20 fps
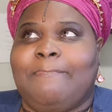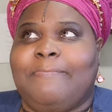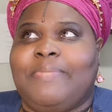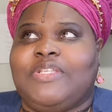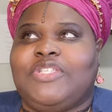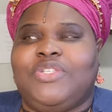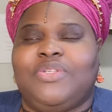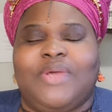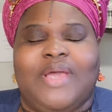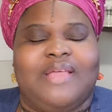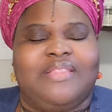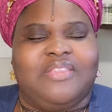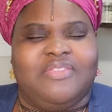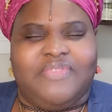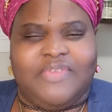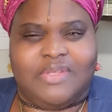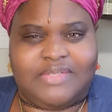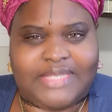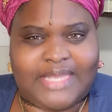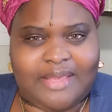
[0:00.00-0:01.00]
But you don't have to
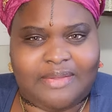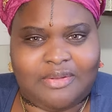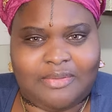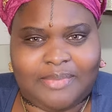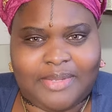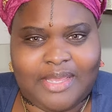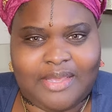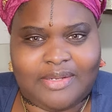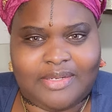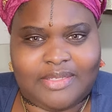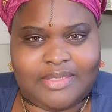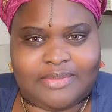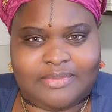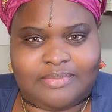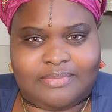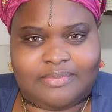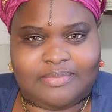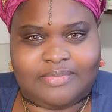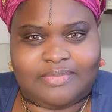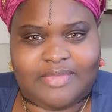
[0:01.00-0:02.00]
feel down about it.
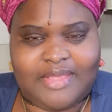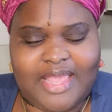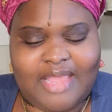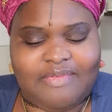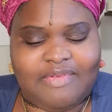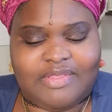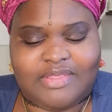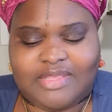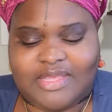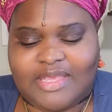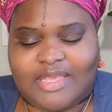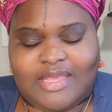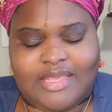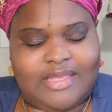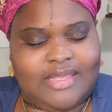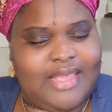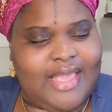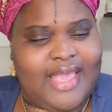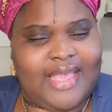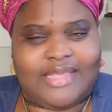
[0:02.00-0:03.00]

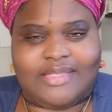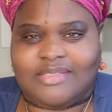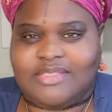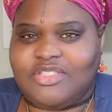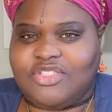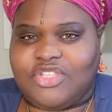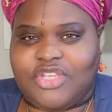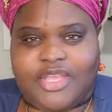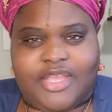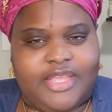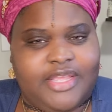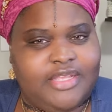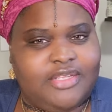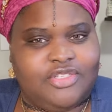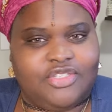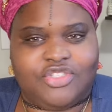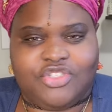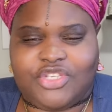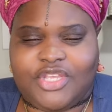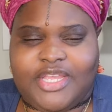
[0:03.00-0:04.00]
Everything has to
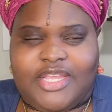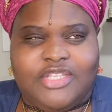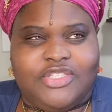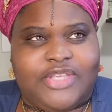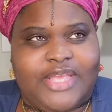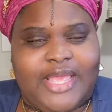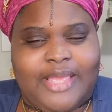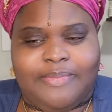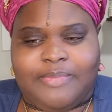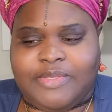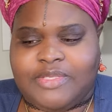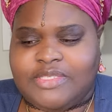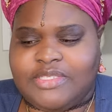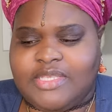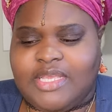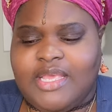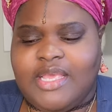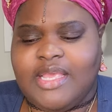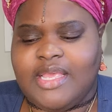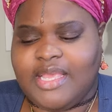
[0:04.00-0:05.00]
change. Change happens.
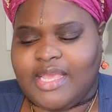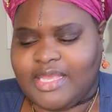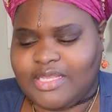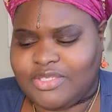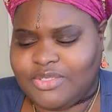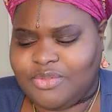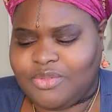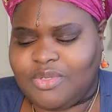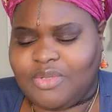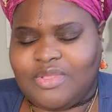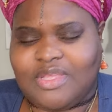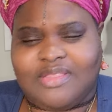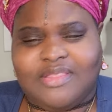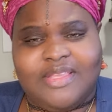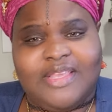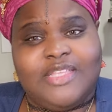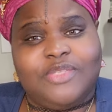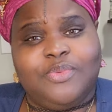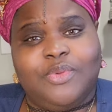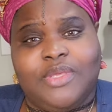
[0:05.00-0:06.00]
And do know that
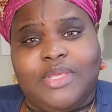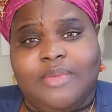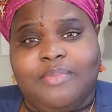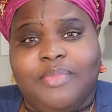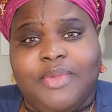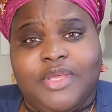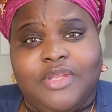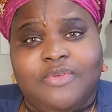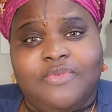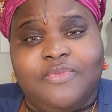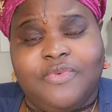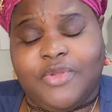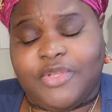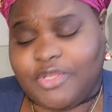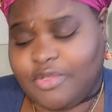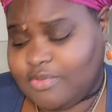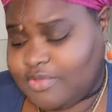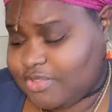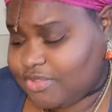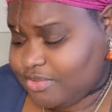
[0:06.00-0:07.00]
things will get better for
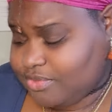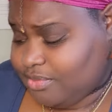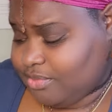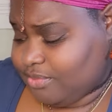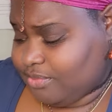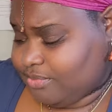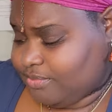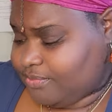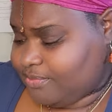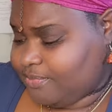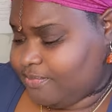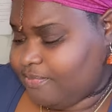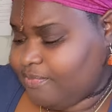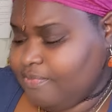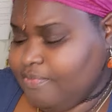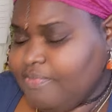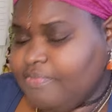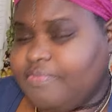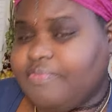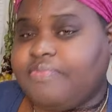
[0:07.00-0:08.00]
you soon.
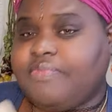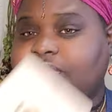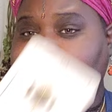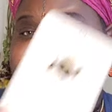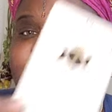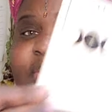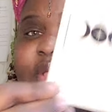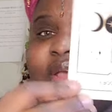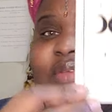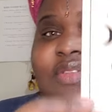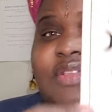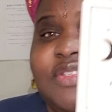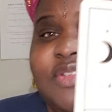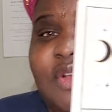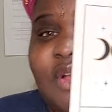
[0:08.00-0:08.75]
You have this